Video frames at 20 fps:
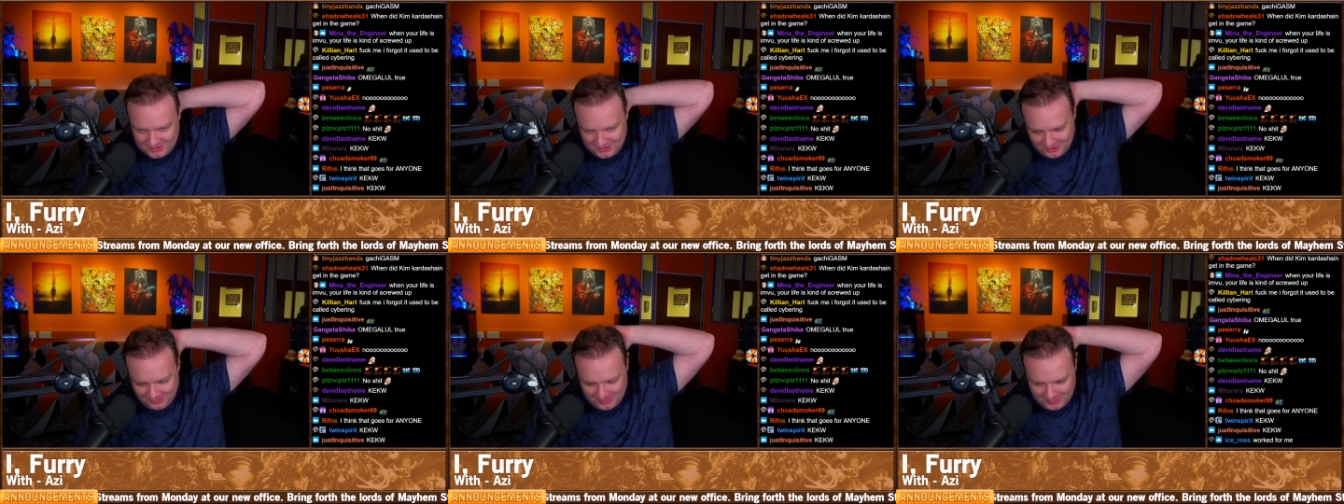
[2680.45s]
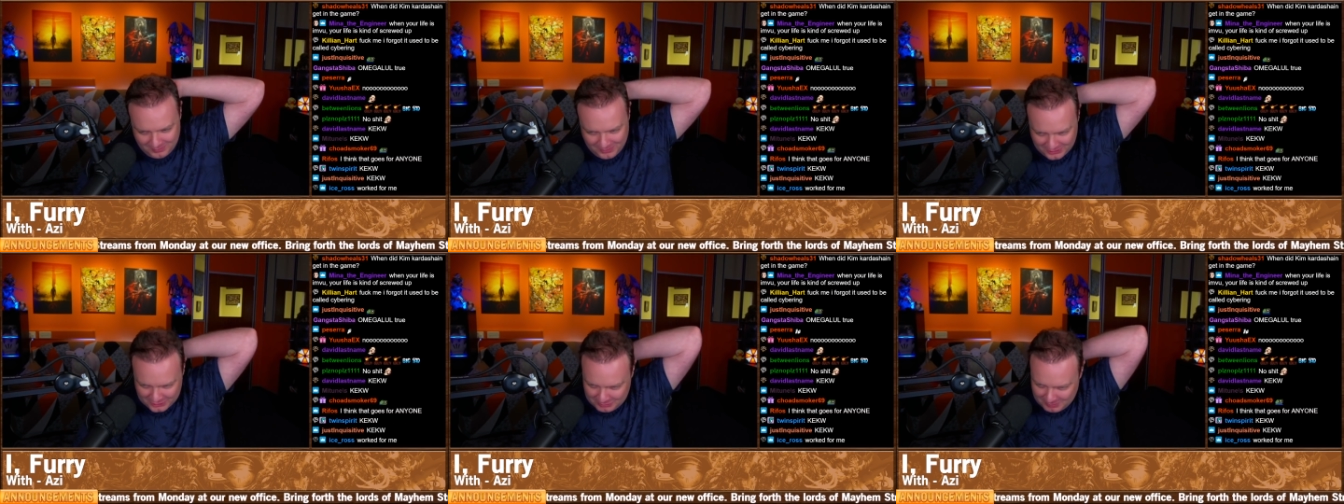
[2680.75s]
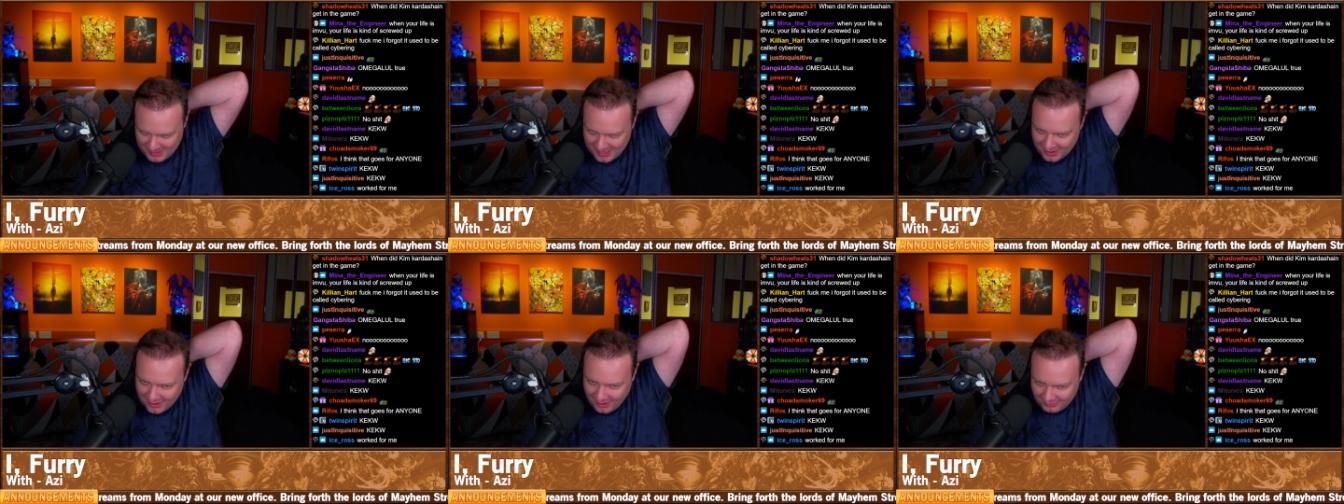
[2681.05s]
You'll be much
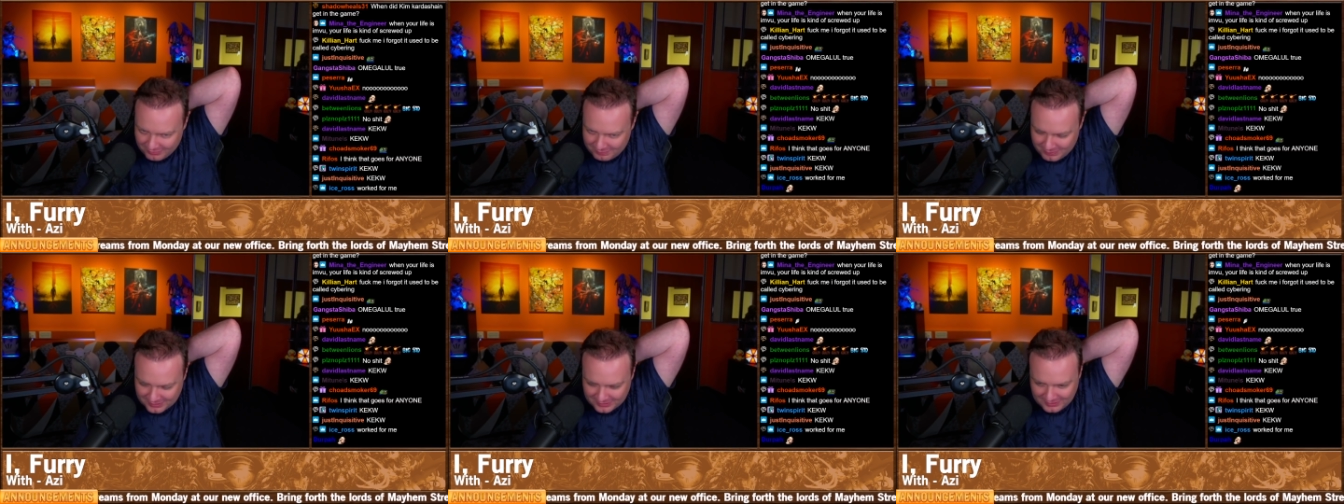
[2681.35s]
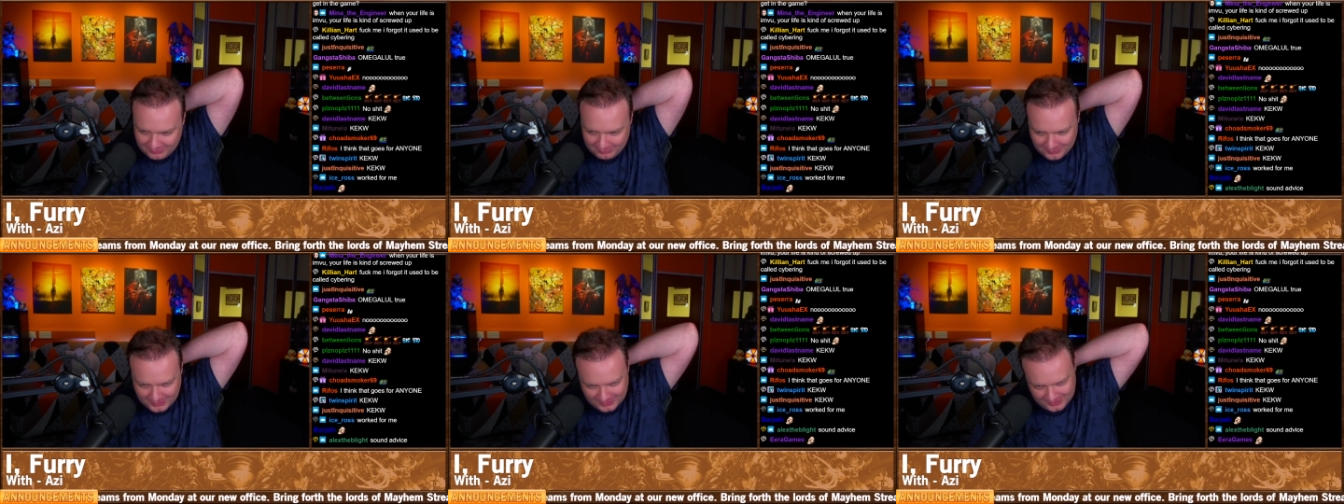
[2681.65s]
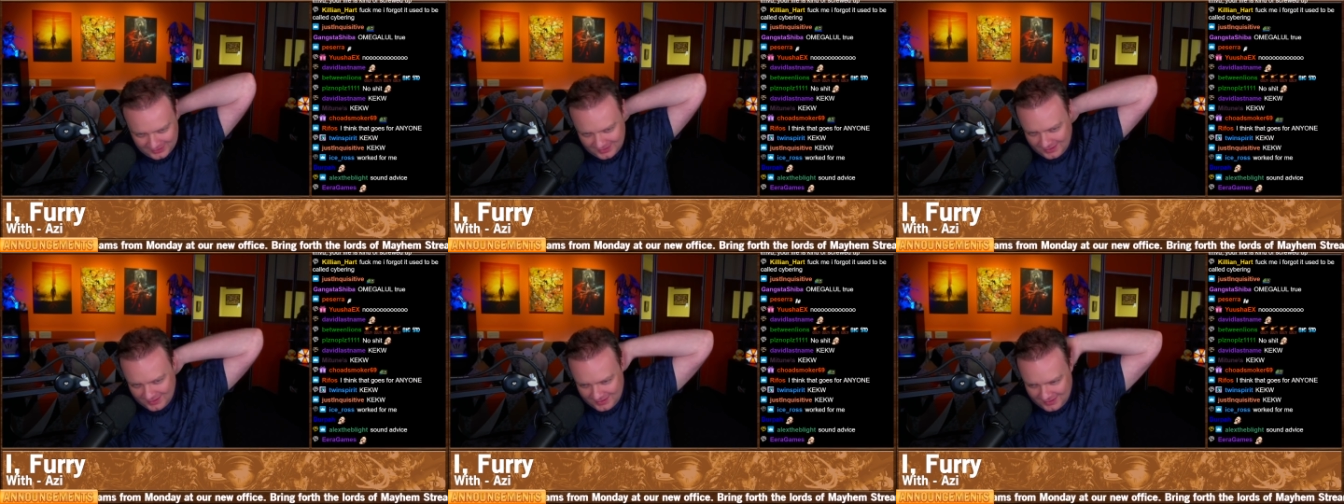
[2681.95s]
better off. Believe me.
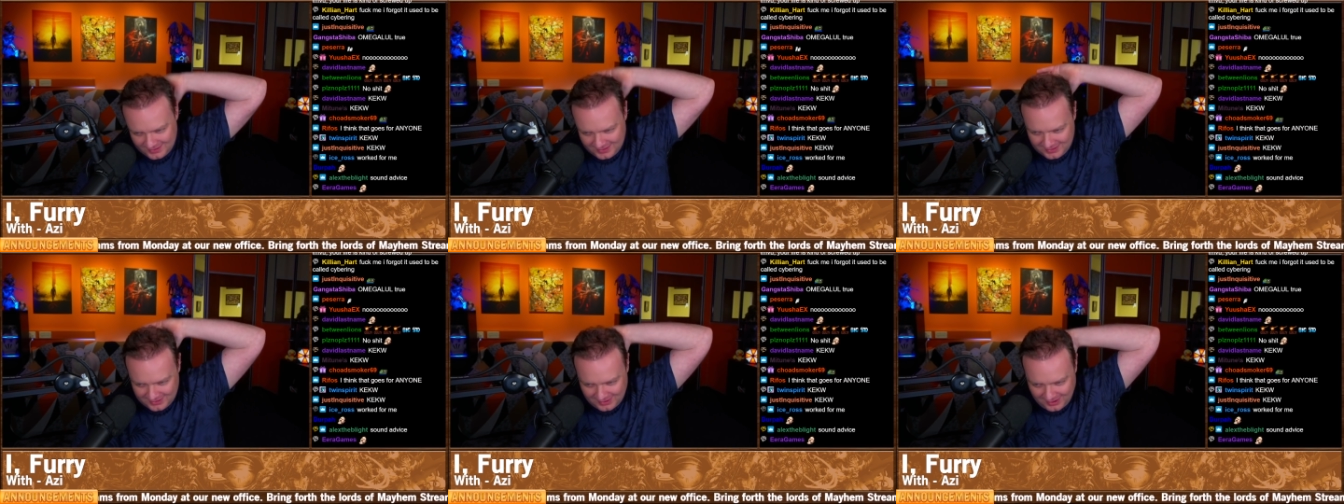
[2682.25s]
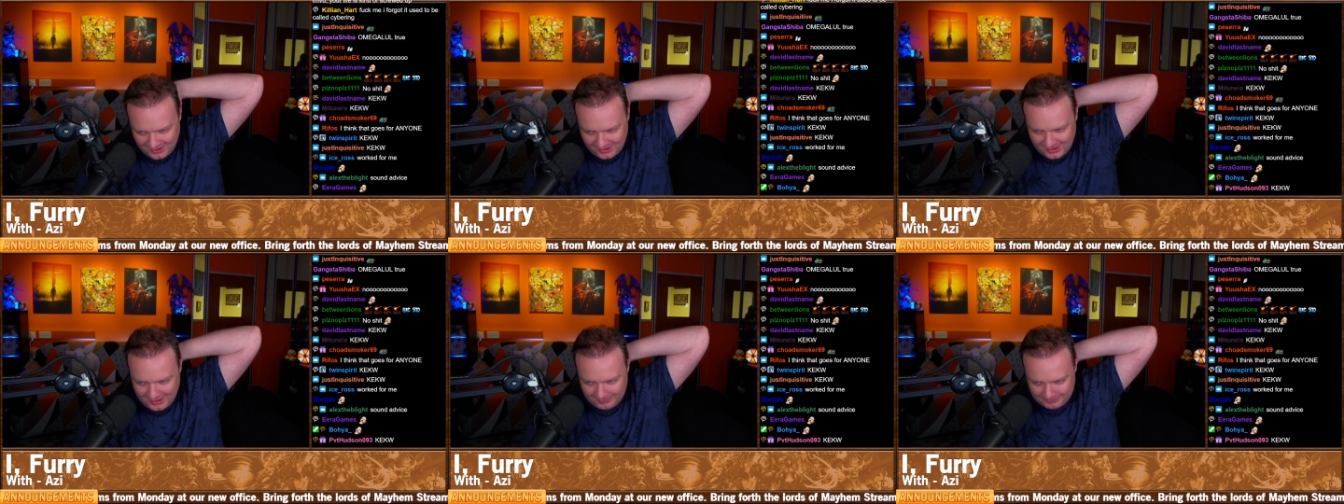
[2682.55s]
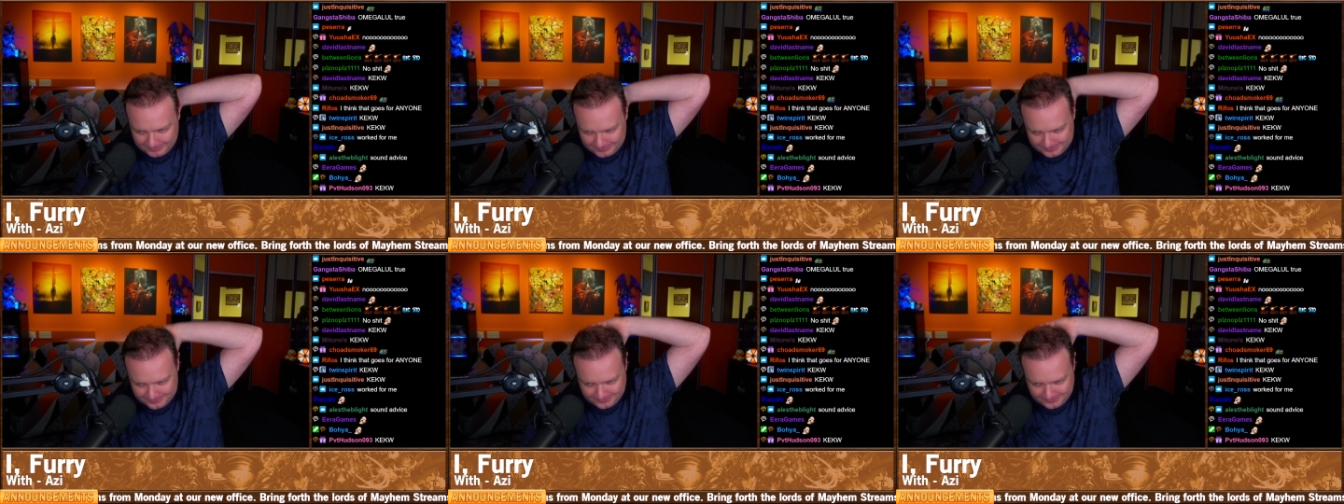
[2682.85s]
All right?